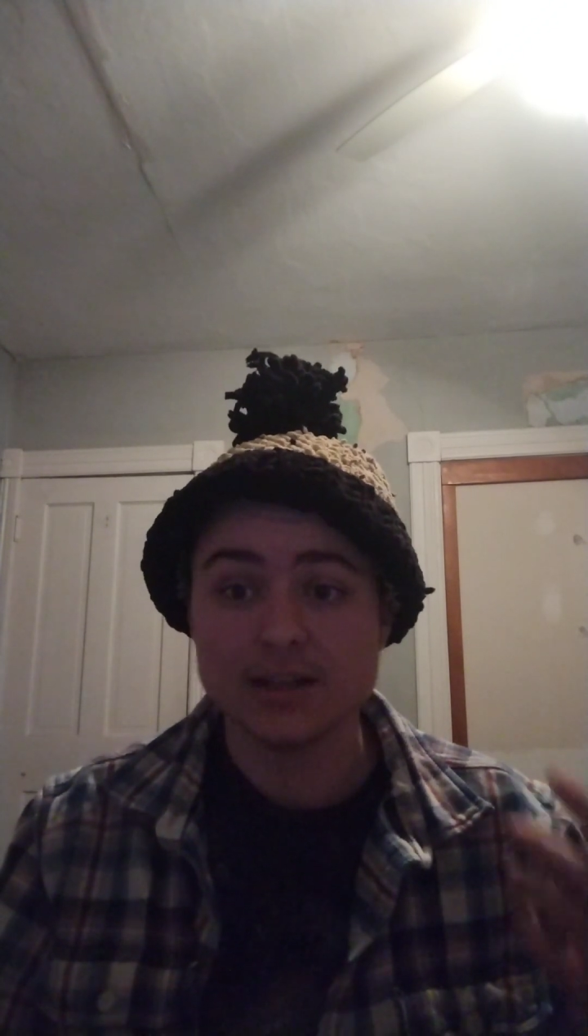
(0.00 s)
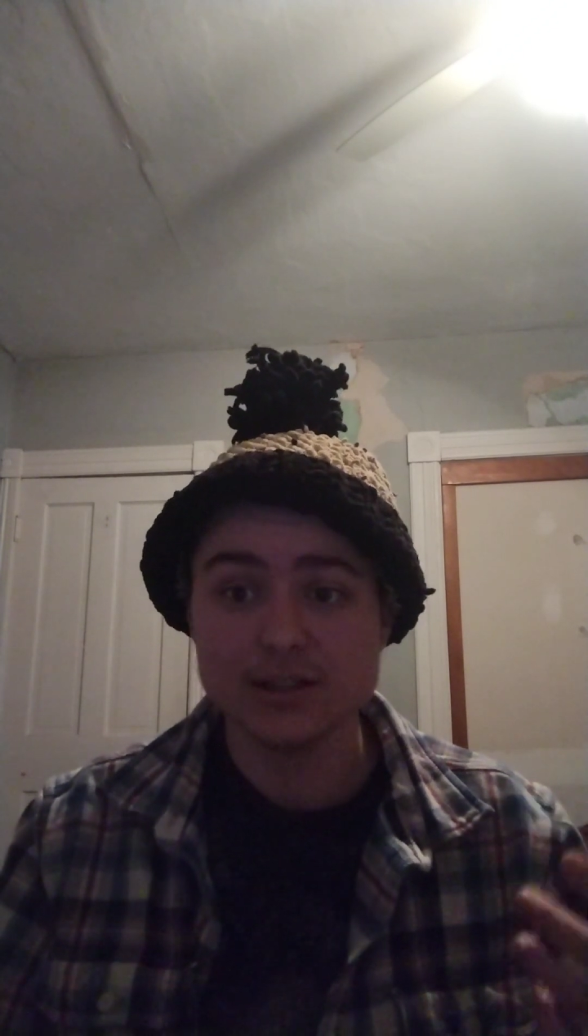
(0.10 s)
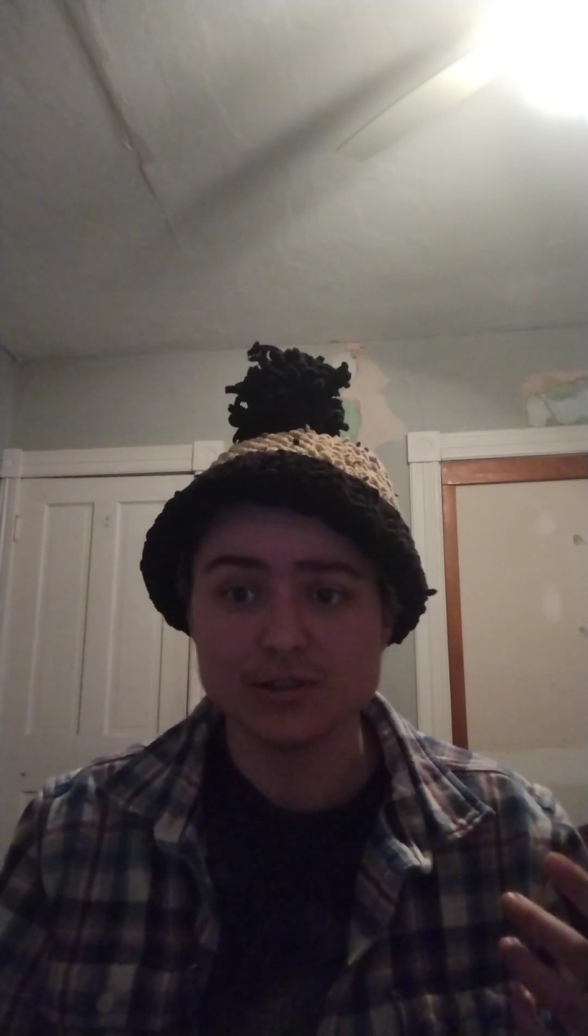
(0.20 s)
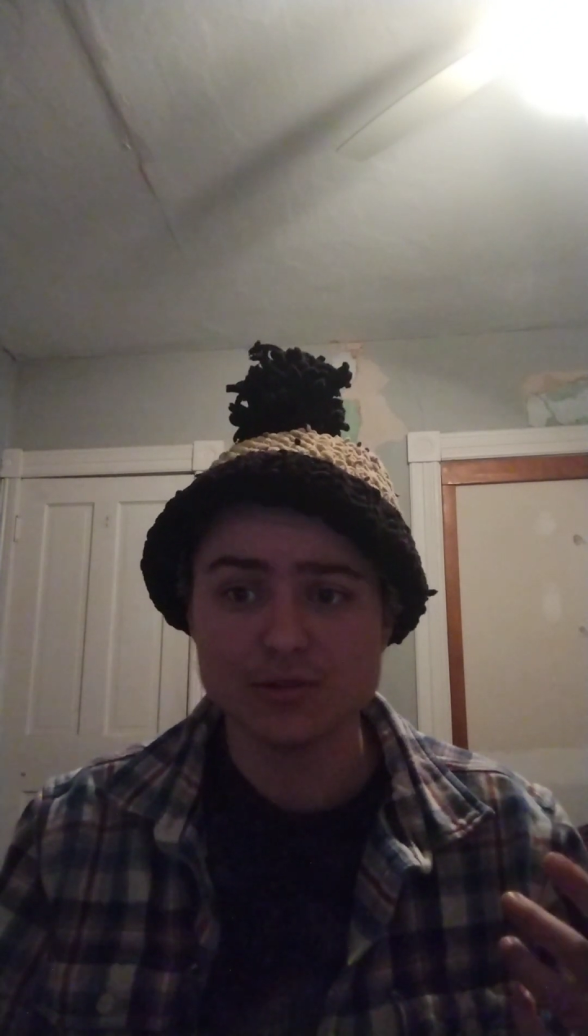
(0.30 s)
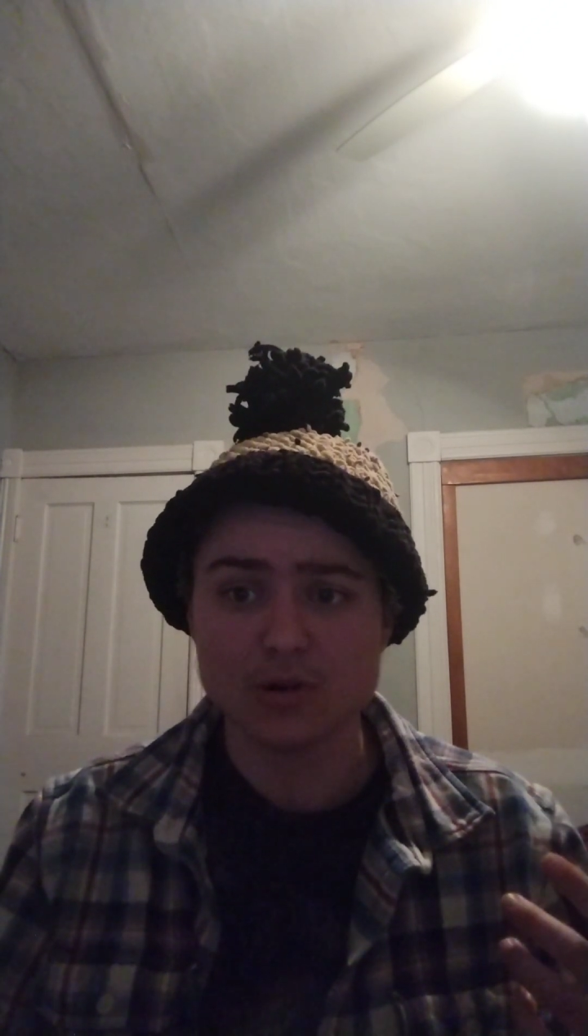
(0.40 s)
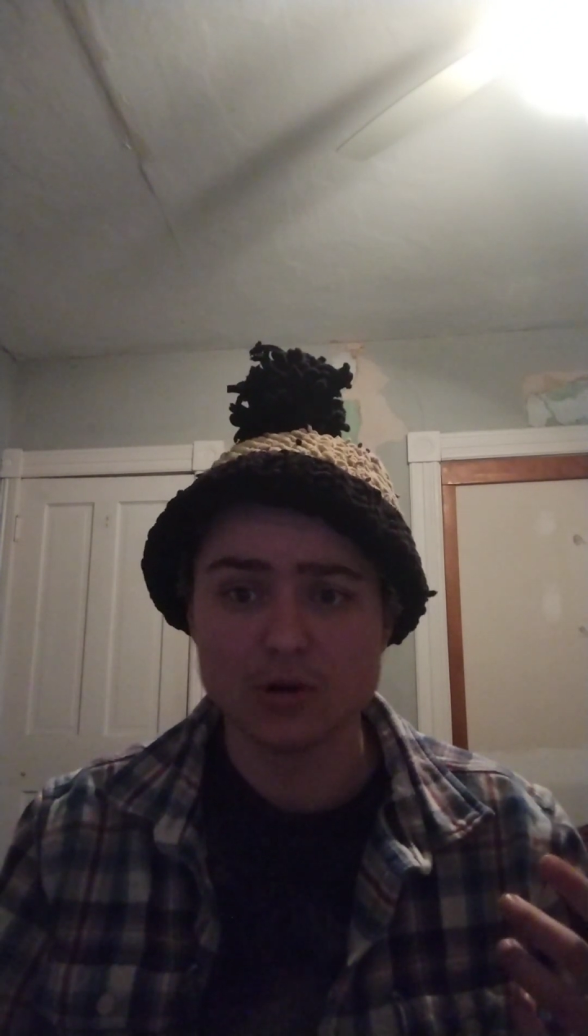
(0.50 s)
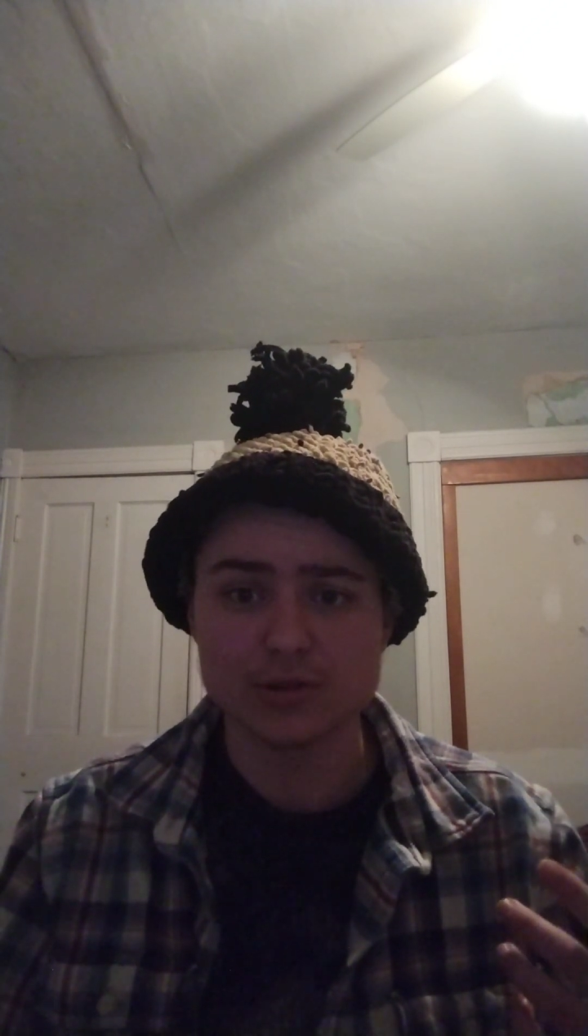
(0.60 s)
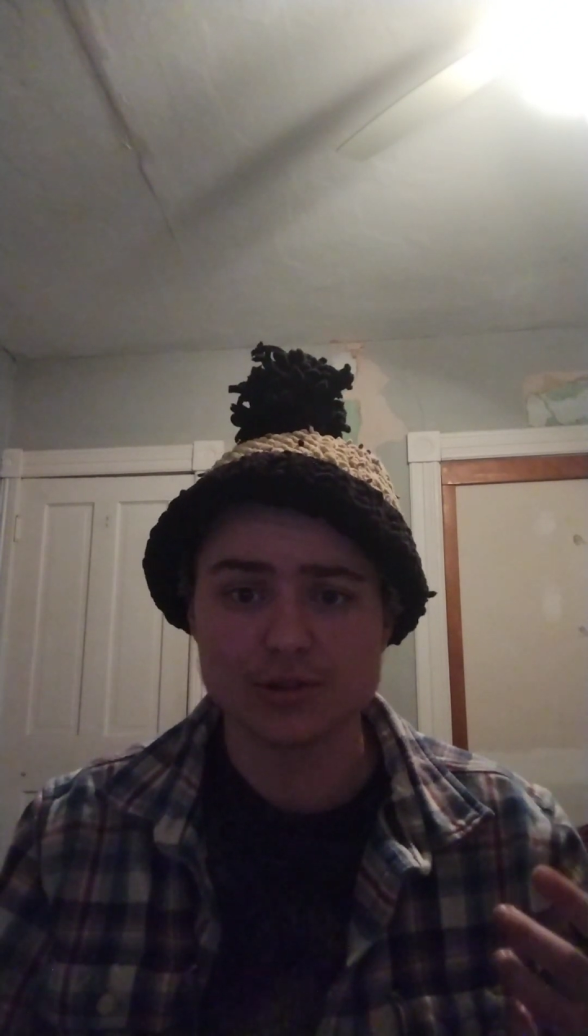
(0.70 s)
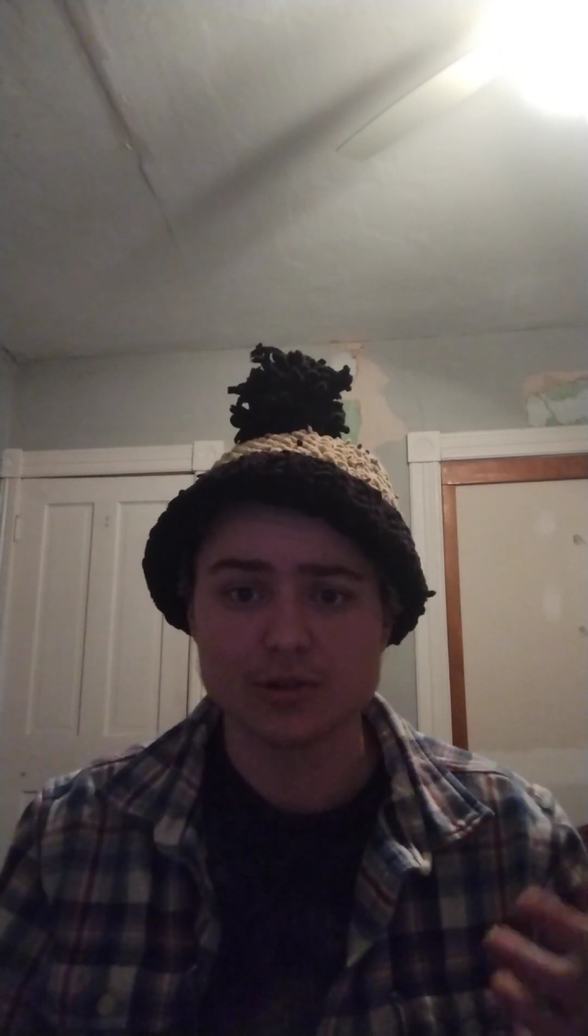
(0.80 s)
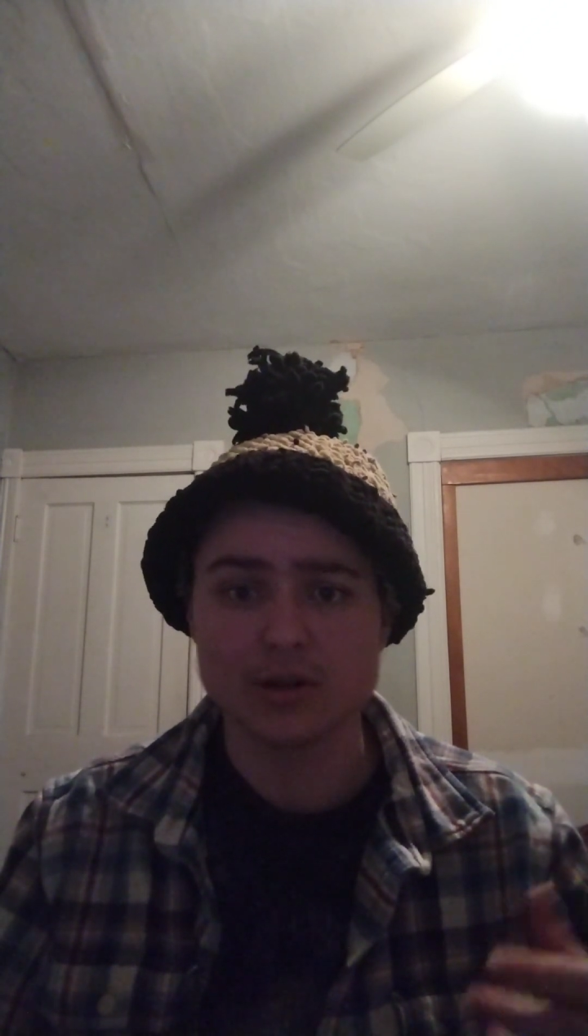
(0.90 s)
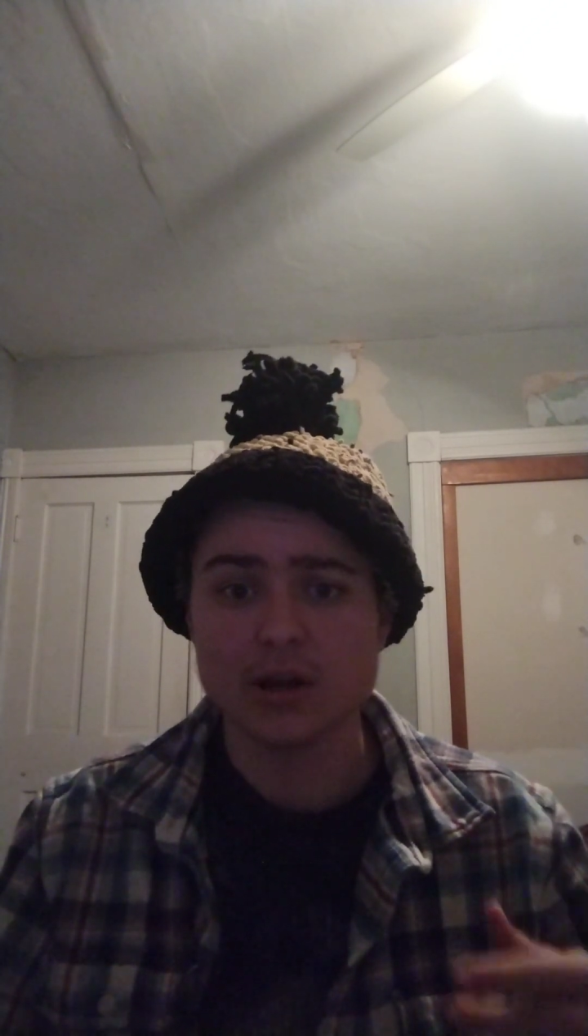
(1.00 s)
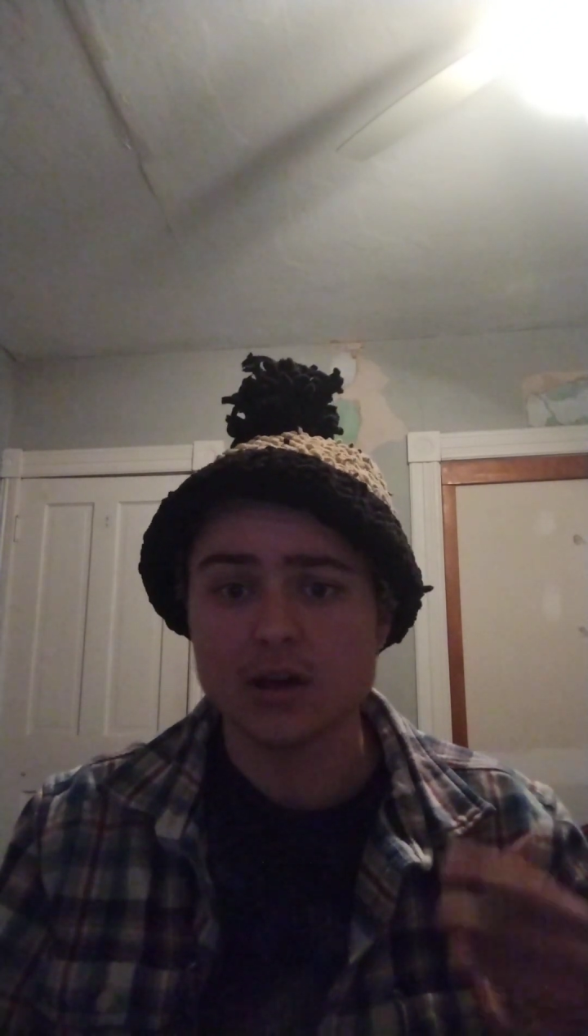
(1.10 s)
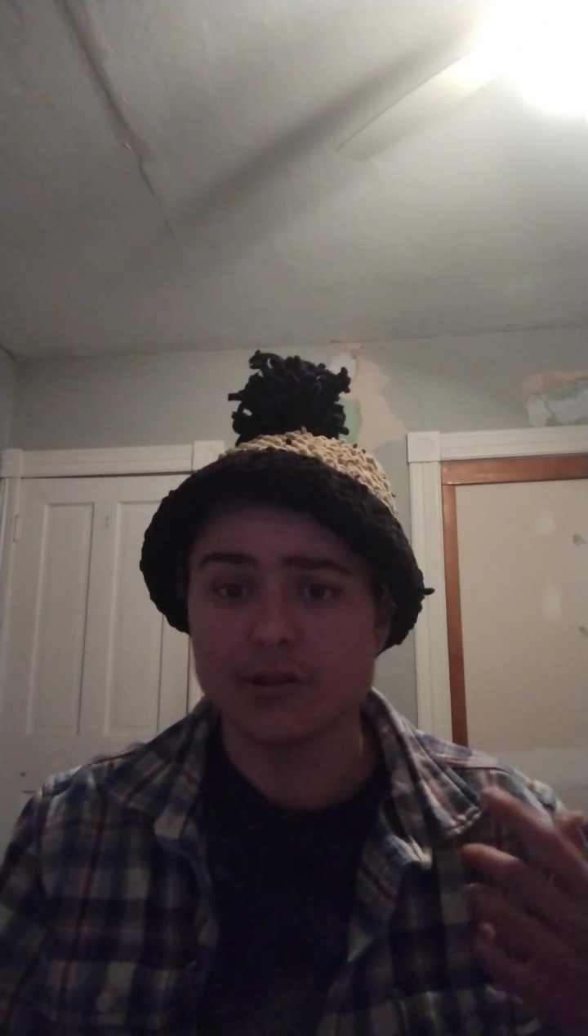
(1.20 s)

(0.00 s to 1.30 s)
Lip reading: digital culture,